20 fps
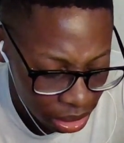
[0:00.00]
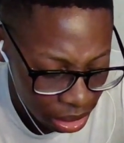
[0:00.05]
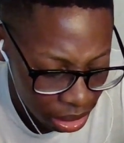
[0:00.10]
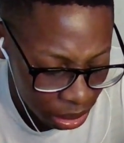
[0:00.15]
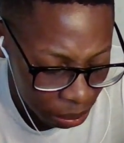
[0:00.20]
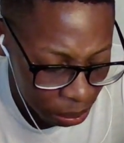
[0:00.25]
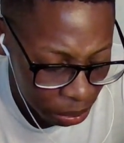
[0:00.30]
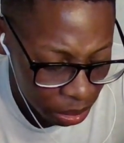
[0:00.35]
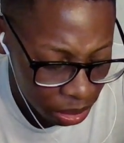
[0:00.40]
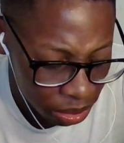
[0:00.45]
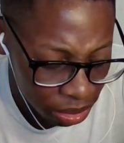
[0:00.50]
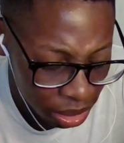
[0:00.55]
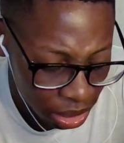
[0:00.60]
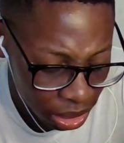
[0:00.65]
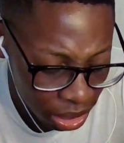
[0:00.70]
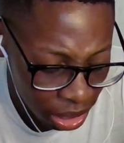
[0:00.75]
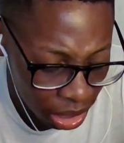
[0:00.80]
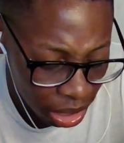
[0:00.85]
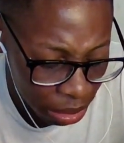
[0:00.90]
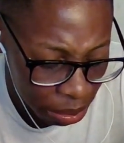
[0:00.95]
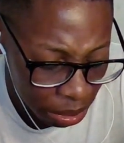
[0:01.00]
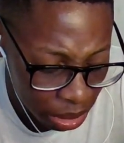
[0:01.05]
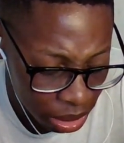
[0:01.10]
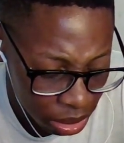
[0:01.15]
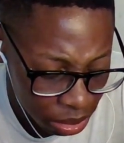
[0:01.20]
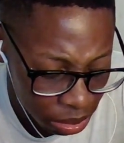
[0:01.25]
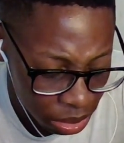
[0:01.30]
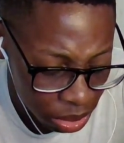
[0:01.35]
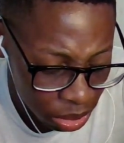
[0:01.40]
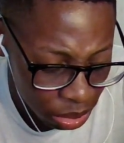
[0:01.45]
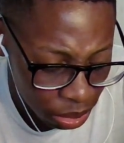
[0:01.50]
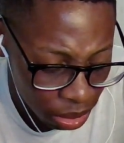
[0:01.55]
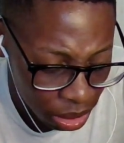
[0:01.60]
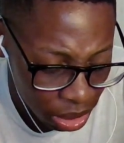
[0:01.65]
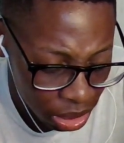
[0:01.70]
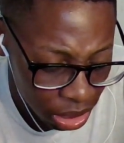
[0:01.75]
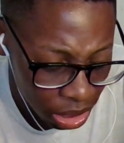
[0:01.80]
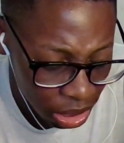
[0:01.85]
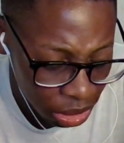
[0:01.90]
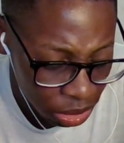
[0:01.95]
Brooklyn guy, bro. You
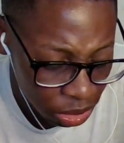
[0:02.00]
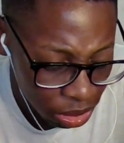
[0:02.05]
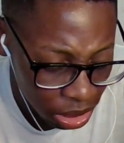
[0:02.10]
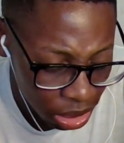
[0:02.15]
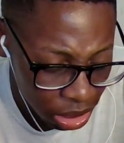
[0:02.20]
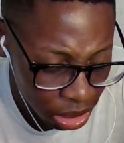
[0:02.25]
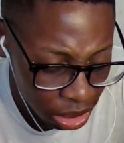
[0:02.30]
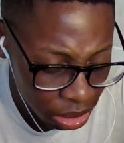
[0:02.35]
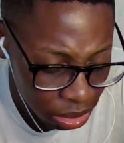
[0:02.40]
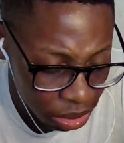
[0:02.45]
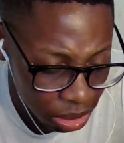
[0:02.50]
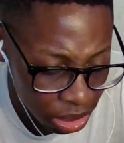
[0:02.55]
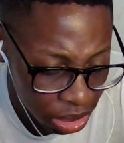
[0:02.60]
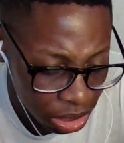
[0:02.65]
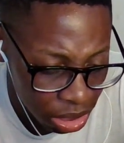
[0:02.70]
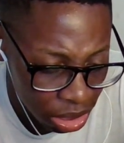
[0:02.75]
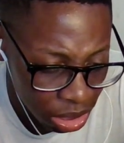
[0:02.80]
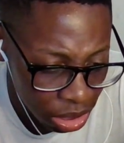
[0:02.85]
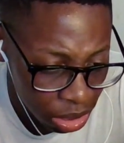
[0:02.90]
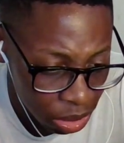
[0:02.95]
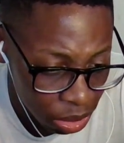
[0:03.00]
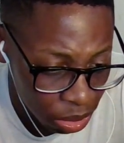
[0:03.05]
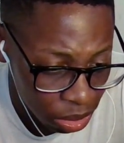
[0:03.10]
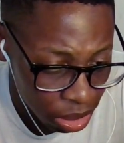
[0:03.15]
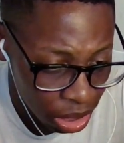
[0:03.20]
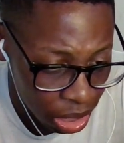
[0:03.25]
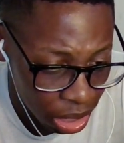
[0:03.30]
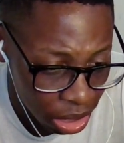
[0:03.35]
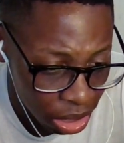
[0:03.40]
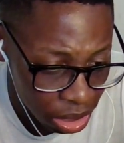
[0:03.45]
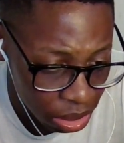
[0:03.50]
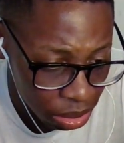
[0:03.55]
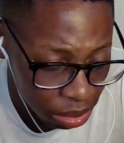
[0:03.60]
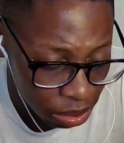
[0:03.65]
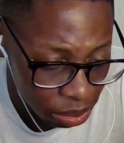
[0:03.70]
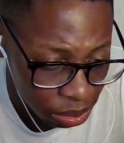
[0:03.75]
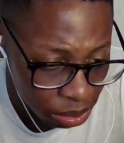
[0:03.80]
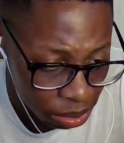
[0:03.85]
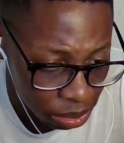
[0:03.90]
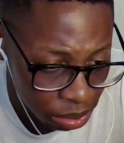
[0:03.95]
are literally decreasing your, like,
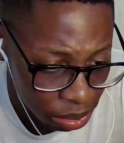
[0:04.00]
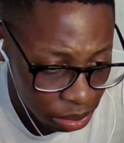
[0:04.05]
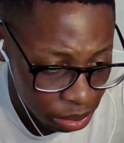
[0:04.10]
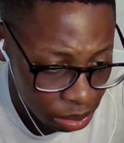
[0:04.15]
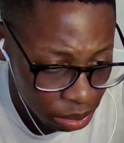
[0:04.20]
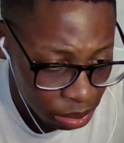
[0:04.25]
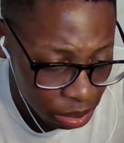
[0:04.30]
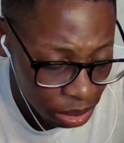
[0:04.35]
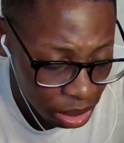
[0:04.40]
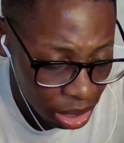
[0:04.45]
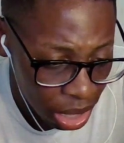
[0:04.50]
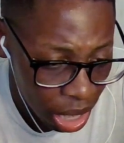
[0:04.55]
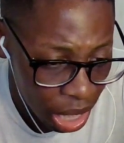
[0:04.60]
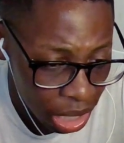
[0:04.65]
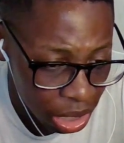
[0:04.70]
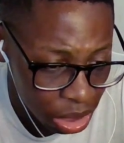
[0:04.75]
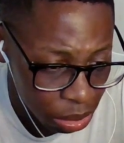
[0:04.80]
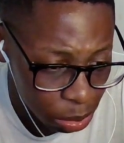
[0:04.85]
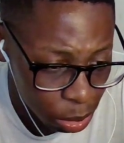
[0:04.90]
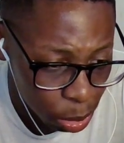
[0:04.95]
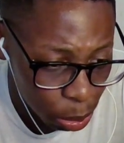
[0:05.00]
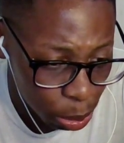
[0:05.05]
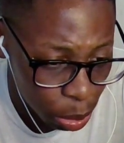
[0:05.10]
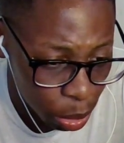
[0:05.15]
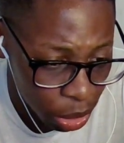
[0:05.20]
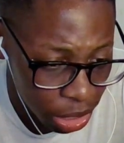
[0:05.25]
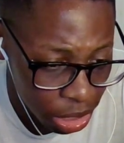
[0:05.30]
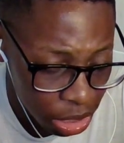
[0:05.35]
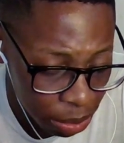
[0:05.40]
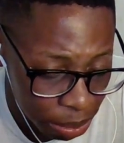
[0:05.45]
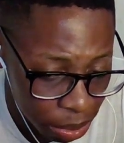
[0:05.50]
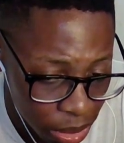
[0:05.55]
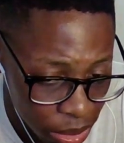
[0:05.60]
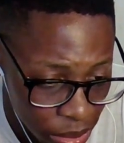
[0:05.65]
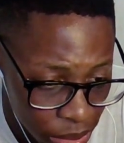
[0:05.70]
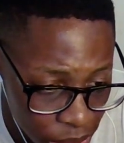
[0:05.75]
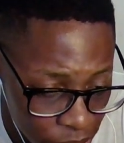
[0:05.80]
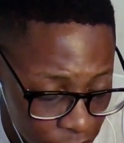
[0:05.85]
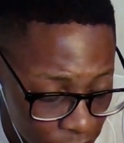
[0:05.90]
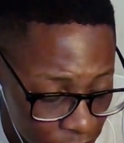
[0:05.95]
likable points, bro.